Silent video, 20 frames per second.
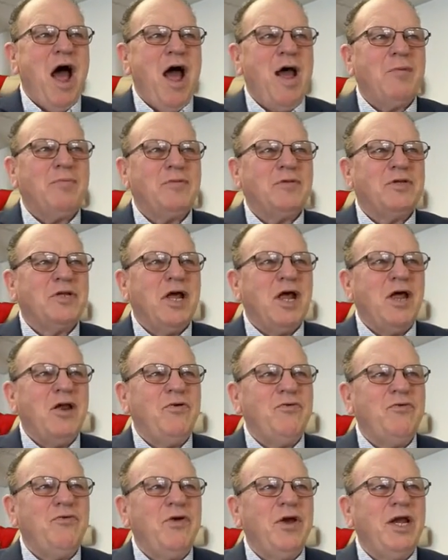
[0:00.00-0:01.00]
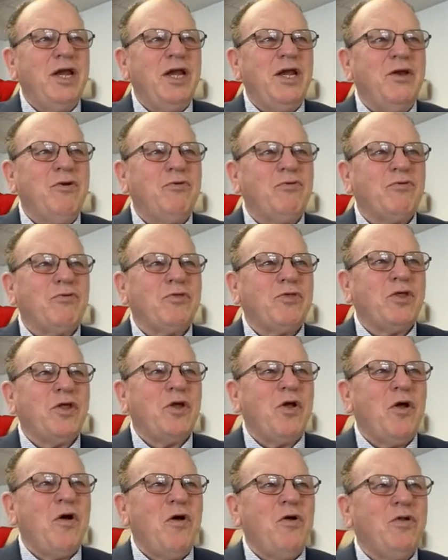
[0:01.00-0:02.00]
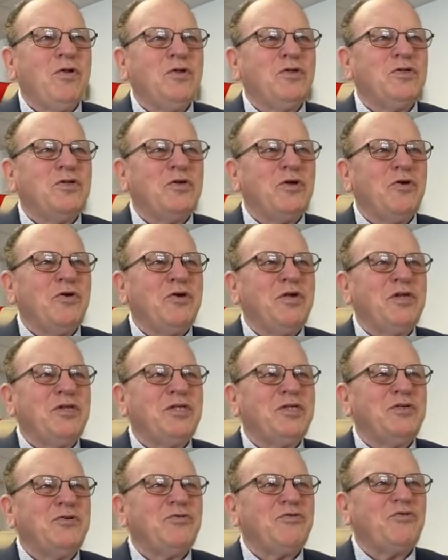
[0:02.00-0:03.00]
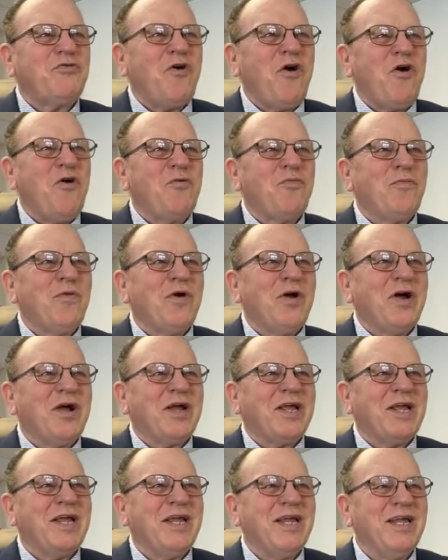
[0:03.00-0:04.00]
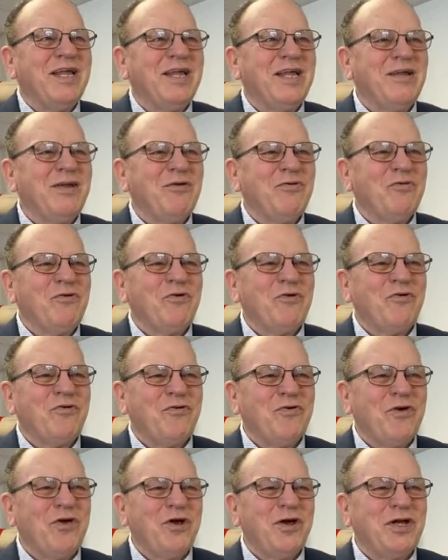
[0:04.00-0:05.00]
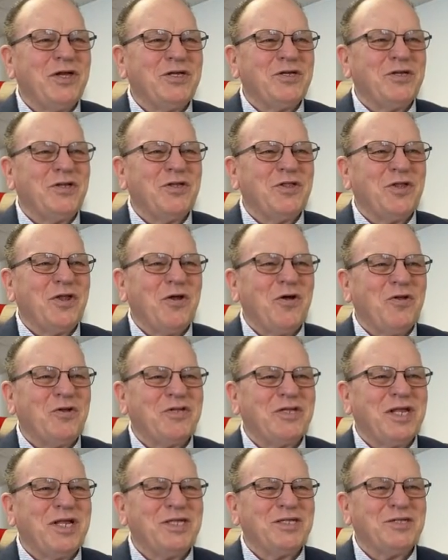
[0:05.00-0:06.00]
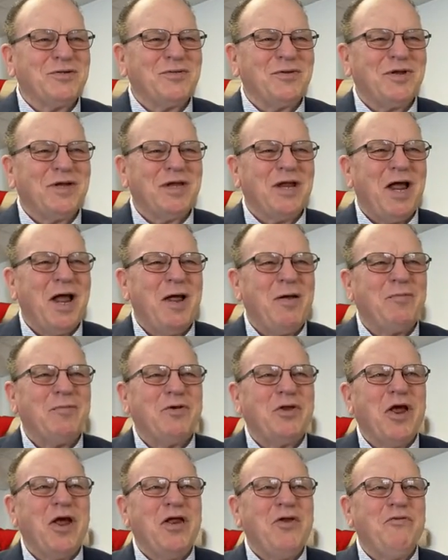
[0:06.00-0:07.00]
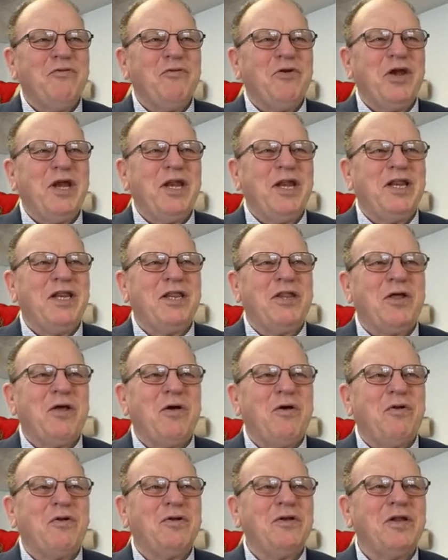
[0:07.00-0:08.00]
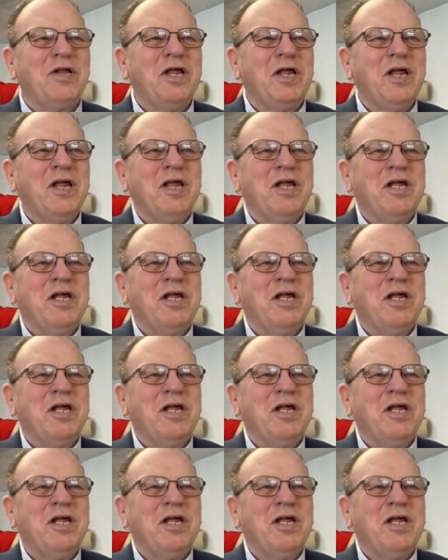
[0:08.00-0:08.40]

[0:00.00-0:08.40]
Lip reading: I'm done reading the old Jewish phone book, referring to the Old Testament. I'm done reading the old